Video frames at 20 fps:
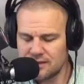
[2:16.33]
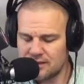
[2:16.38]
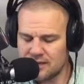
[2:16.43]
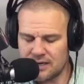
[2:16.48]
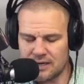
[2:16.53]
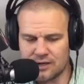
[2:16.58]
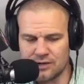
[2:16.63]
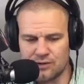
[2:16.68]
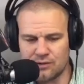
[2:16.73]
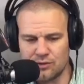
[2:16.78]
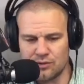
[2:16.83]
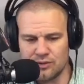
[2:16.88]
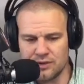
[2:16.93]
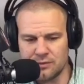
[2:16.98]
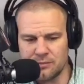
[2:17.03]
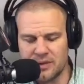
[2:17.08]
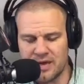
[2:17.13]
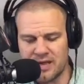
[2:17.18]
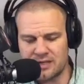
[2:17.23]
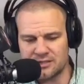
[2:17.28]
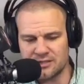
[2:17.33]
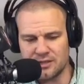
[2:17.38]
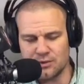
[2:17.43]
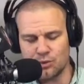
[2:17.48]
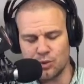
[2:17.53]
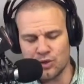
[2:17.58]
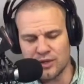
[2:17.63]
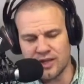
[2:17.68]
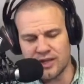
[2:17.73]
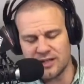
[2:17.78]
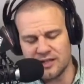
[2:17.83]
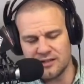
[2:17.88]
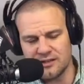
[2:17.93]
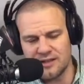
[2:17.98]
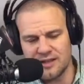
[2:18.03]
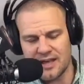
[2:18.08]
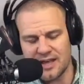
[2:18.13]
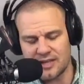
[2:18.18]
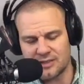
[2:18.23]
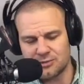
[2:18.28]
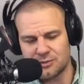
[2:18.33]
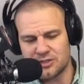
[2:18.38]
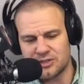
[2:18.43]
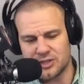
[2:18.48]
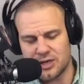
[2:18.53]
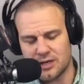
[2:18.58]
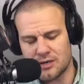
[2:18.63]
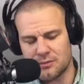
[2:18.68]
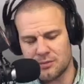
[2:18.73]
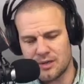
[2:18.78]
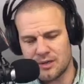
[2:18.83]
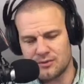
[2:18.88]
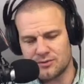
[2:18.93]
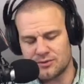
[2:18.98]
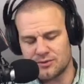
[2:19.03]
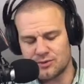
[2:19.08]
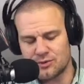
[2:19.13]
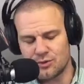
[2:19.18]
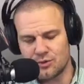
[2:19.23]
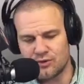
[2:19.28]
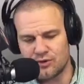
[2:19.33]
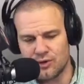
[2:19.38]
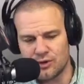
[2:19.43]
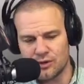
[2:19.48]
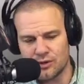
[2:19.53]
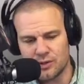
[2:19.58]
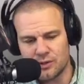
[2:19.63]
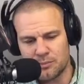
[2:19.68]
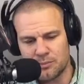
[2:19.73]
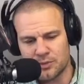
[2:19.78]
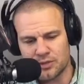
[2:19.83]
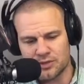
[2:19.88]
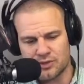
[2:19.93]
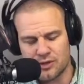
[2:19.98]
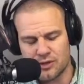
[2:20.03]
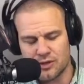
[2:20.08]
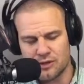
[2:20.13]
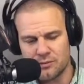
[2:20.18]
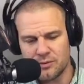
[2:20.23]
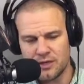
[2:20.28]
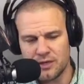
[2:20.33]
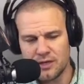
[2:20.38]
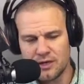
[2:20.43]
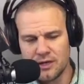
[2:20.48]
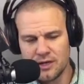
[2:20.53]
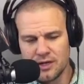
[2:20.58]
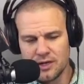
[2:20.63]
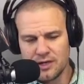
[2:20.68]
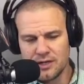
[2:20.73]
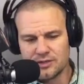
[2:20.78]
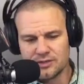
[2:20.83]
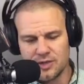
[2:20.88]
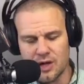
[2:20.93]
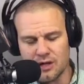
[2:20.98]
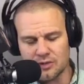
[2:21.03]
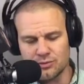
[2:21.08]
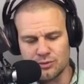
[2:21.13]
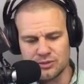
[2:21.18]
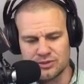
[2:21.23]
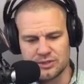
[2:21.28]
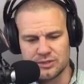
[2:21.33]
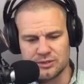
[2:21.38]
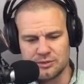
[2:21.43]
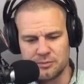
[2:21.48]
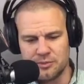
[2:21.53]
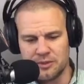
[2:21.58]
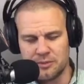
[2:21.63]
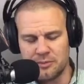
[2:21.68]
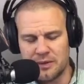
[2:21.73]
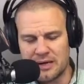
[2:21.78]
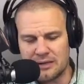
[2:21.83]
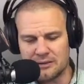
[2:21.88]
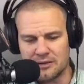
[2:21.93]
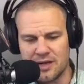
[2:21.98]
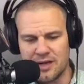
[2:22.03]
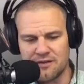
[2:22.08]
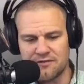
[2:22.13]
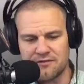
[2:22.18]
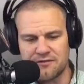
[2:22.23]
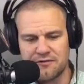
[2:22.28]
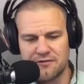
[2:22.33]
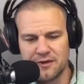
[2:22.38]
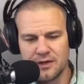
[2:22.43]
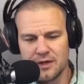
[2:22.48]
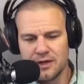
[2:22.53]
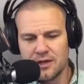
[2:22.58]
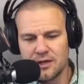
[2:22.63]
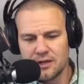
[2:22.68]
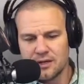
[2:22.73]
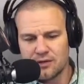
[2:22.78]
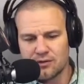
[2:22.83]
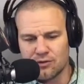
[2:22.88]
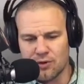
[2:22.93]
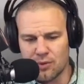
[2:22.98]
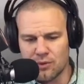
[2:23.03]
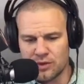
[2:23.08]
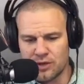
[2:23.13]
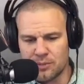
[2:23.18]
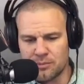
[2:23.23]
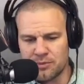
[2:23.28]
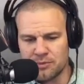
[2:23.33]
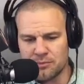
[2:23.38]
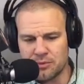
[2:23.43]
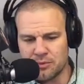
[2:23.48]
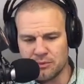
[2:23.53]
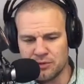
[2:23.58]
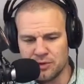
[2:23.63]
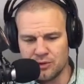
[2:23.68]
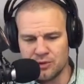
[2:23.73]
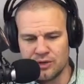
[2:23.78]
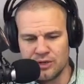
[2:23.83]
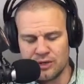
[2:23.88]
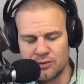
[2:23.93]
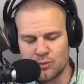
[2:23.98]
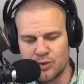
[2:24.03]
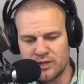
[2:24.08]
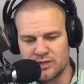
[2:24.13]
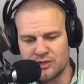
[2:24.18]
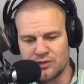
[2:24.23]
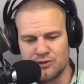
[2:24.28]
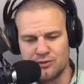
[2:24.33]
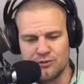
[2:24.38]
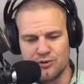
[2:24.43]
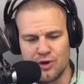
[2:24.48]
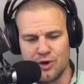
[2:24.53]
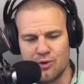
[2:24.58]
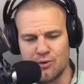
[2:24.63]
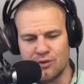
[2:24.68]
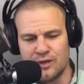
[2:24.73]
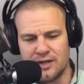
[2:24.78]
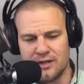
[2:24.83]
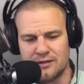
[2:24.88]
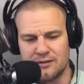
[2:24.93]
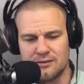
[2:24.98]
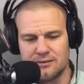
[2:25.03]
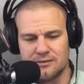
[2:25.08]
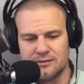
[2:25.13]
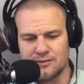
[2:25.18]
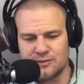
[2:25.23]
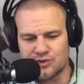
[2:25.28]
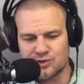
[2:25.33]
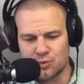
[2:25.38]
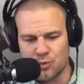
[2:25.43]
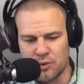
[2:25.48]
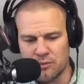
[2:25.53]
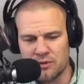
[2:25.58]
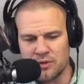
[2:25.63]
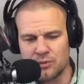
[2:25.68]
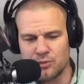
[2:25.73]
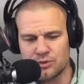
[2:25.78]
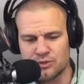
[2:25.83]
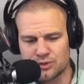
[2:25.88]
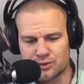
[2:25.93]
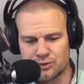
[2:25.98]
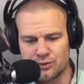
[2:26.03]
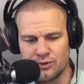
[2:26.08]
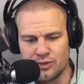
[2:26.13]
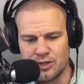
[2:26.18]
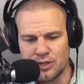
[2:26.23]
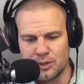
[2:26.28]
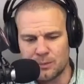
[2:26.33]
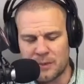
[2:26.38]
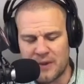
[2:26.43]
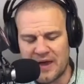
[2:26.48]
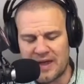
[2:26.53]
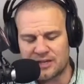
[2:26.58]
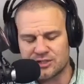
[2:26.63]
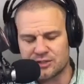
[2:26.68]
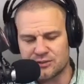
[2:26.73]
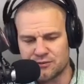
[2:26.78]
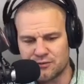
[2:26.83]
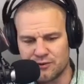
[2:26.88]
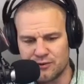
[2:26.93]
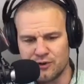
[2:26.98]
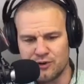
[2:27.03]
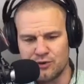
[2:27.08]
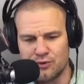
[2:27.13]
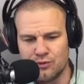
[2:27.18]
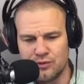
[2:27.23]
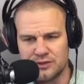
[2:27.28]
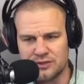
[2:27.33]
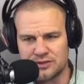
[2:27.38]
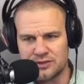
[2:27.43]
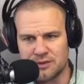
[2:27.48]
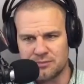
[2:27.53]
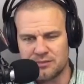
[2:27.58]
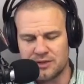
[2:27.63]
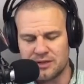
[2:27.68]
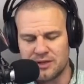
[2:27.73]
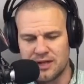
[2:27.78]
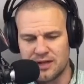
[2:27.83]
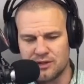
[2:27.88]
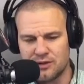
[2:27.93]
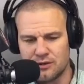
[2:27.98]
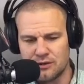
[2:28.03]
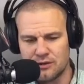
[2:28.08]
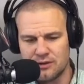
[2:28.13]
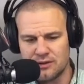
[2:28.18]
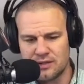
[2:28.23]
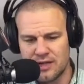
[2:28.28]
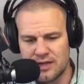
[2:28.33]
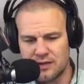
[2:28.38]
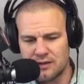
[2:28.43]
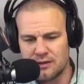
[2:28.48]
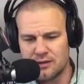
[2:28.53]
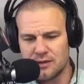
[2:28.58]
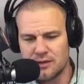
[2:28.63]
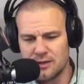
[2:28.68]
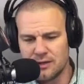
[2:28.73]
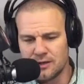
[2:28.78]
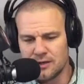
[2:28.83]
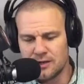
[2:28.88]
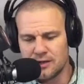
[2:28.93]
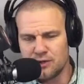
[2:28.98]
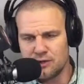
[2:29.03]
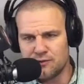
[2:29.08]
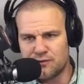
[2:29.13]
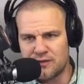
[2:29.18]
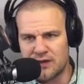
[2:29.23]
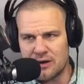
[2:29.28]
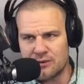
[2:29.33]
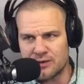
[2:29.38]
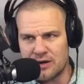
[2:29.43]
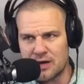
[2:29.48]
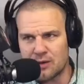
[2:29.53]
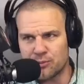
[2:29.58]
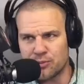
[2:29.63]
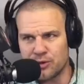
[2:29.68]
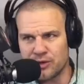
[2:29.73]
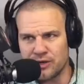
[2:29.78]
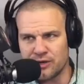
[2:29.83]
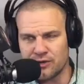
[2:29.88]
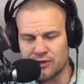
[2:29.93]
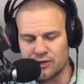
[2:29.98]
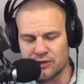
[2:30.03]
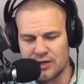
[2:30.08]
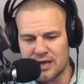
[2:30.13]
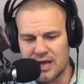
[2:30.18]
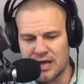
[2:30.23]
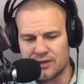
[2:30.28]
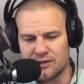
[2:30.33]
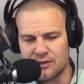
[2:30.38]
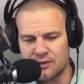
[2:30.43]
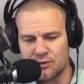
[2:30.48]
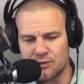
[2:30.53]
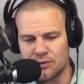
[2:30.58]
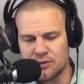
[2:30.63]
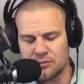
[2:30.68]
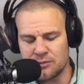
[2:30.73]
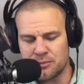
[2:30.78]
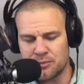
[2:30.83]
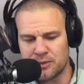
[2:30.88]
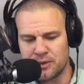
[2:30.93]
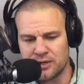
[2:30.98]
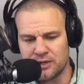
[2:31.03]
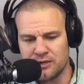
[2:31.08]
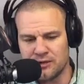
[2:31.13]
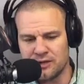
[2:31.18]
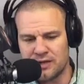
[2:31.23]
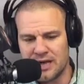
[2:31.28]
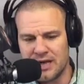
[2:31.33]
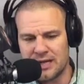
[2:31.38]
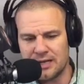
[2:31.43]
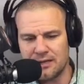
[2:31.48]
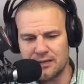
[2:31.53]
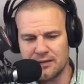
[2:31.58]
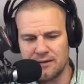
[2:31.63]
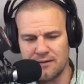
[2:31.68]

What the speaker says: I could only imagine, and we'll get into that as we talk about sort of your Olympic journey. But talk to us a little bit about life growing up in Bermuda, and when did you know that swimming was truly a passion for you and something that you found out pretty early on that you were going to be pretty good at?